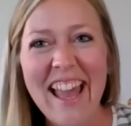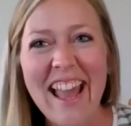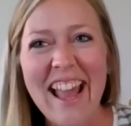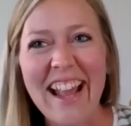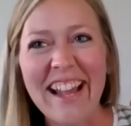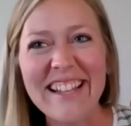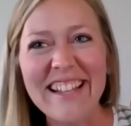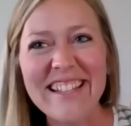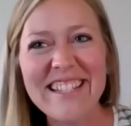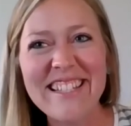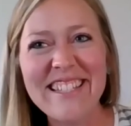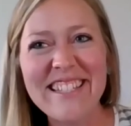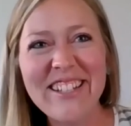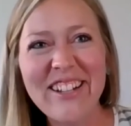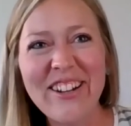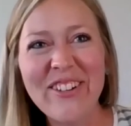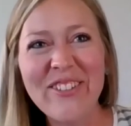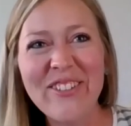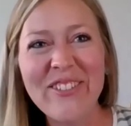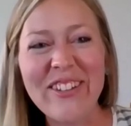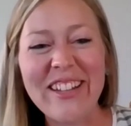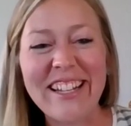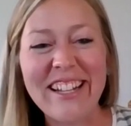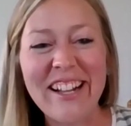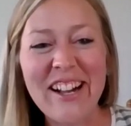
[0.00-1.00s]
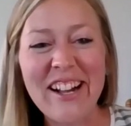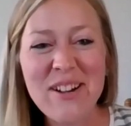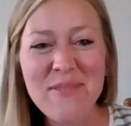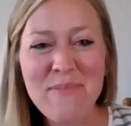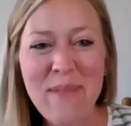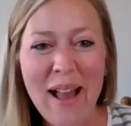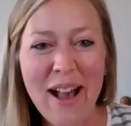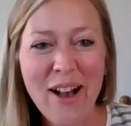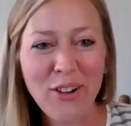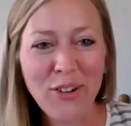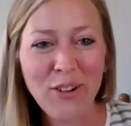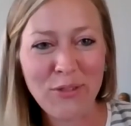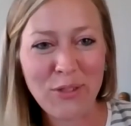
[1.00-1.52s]
And so we come
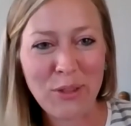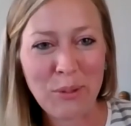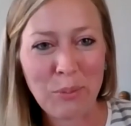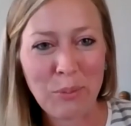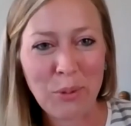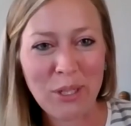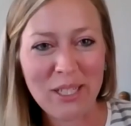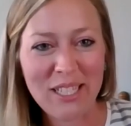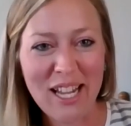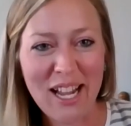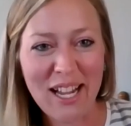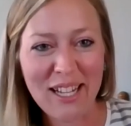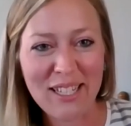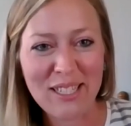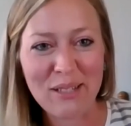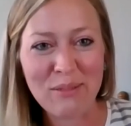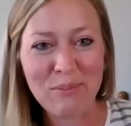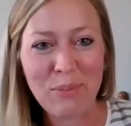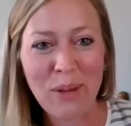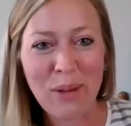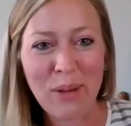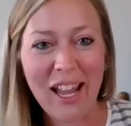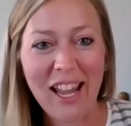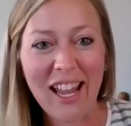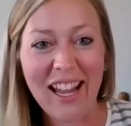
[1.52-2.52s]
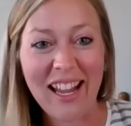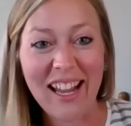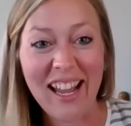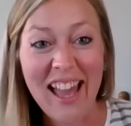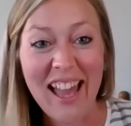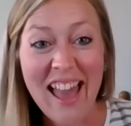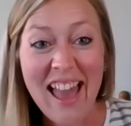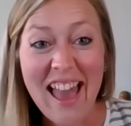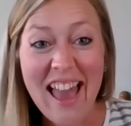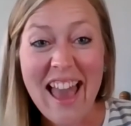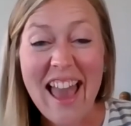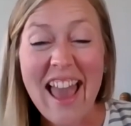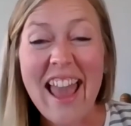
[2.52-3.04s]
out of the protected bay
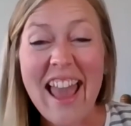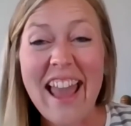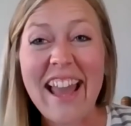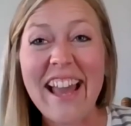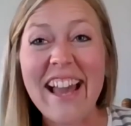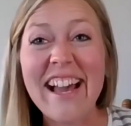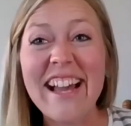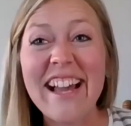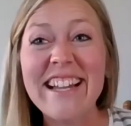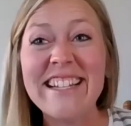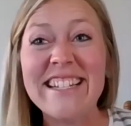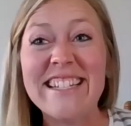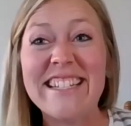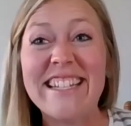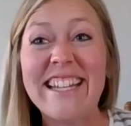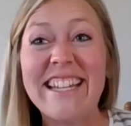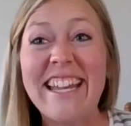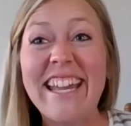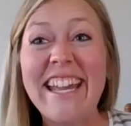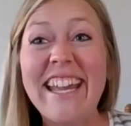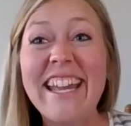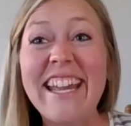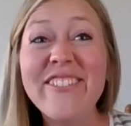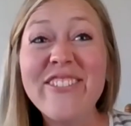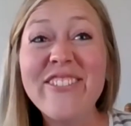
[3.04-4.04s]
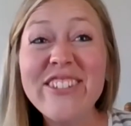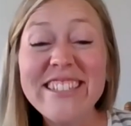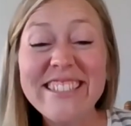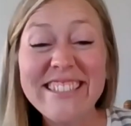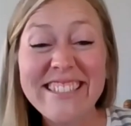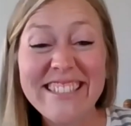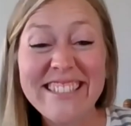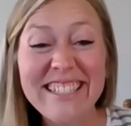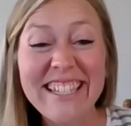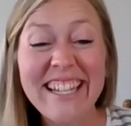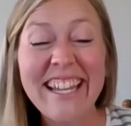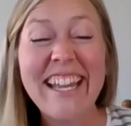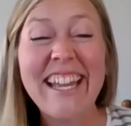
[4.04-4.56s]
and it
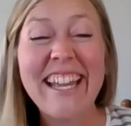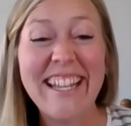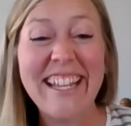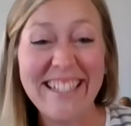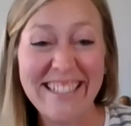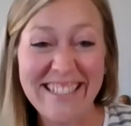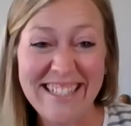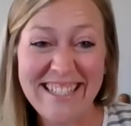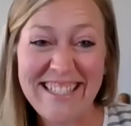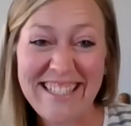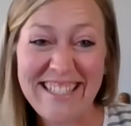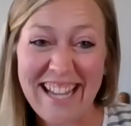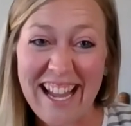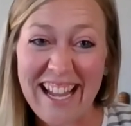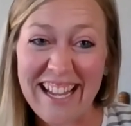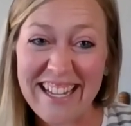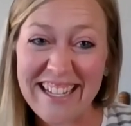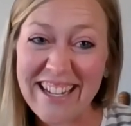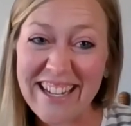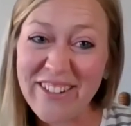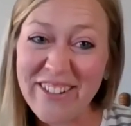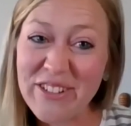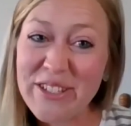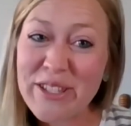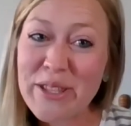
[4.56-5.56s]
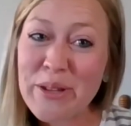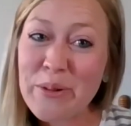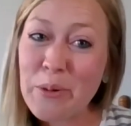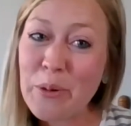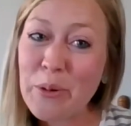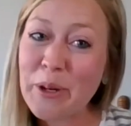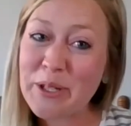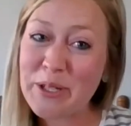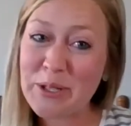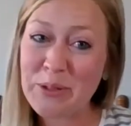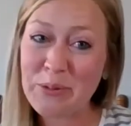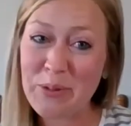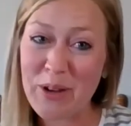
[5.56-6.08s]
was insane. It was the
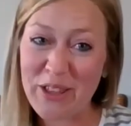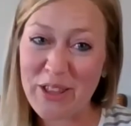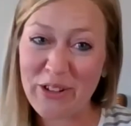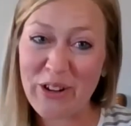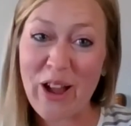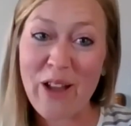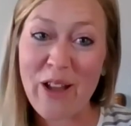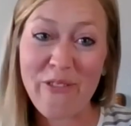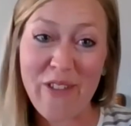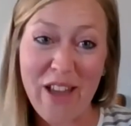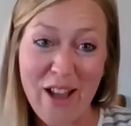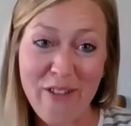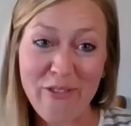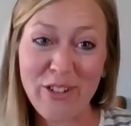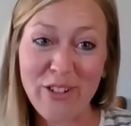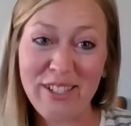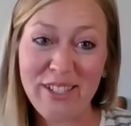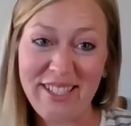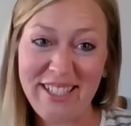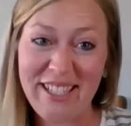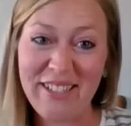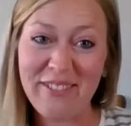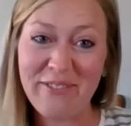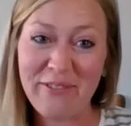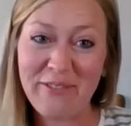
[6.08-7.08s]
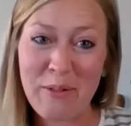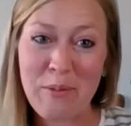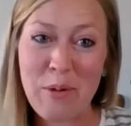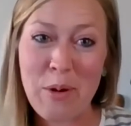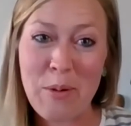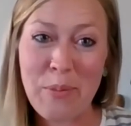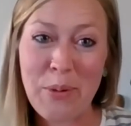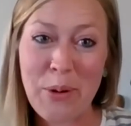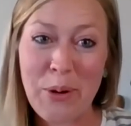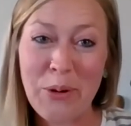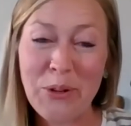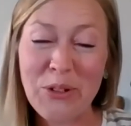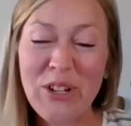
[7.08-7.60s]
worst weather I've ever seen from a
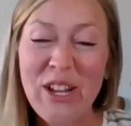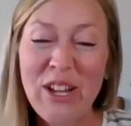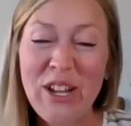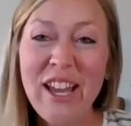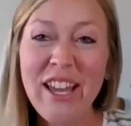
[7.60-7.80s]
boat.